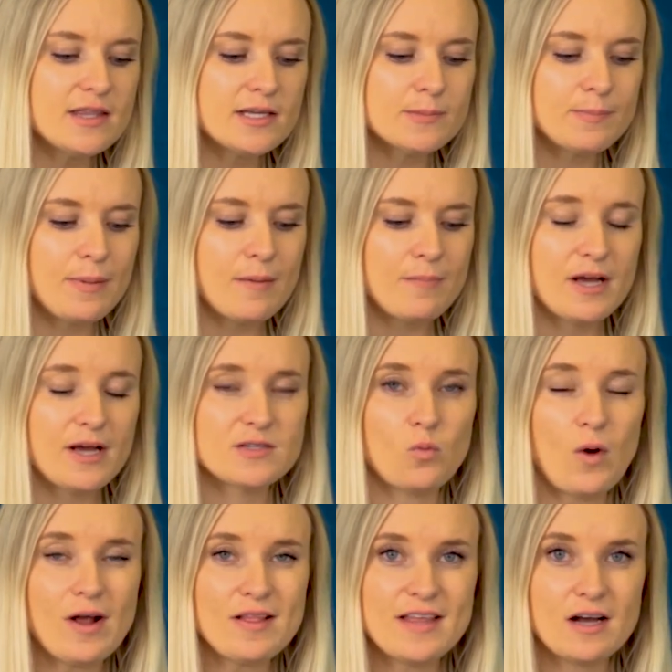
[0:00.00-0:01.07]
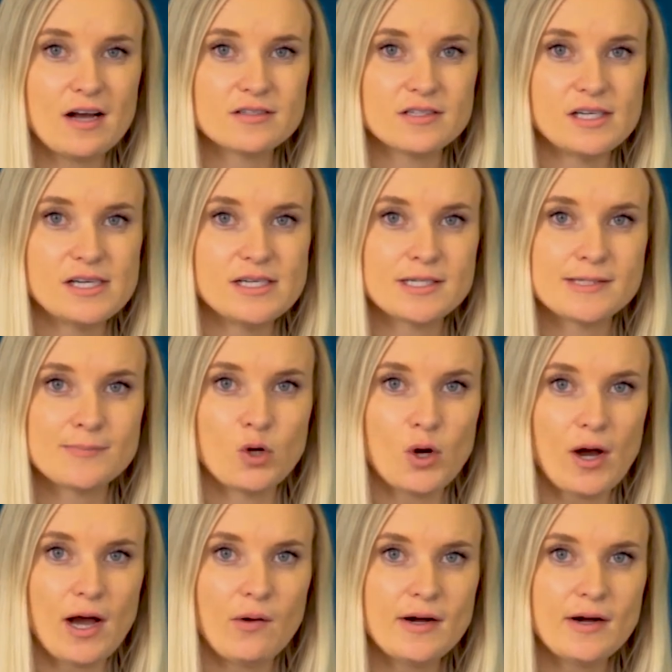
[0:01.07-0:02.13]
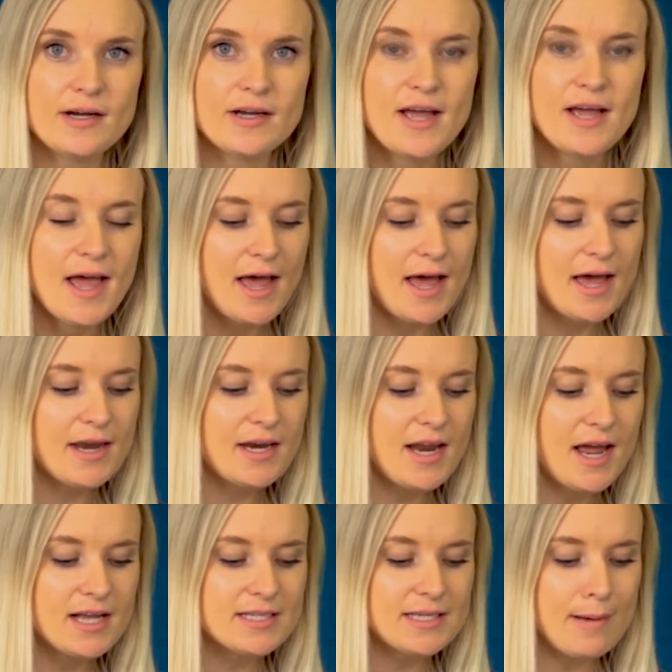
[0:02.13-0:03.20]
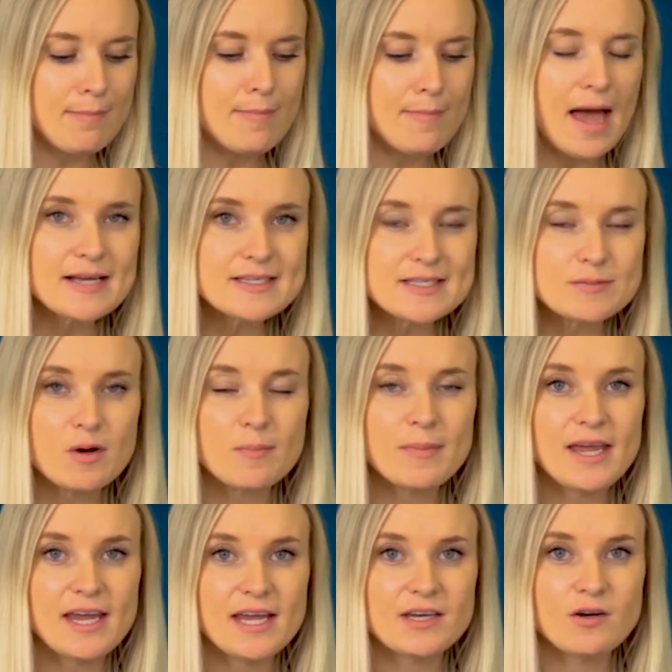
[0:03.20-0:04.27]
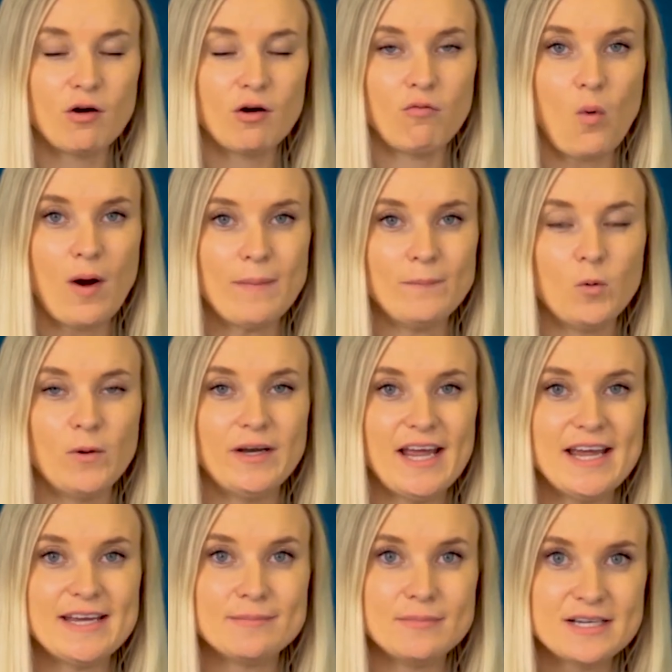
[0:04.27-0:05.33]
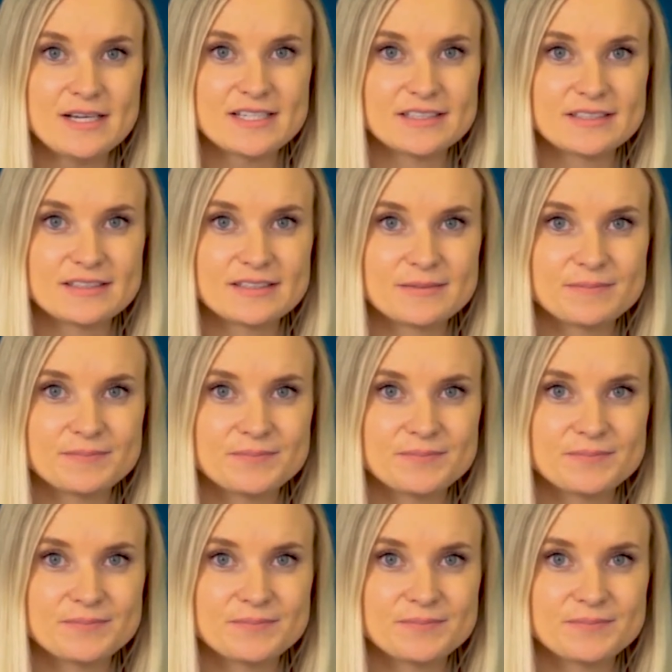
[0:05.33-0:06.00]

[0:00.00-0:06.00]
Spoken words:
this pump has 1,000 liters per hour and it has a maximum head of 1.8 meters.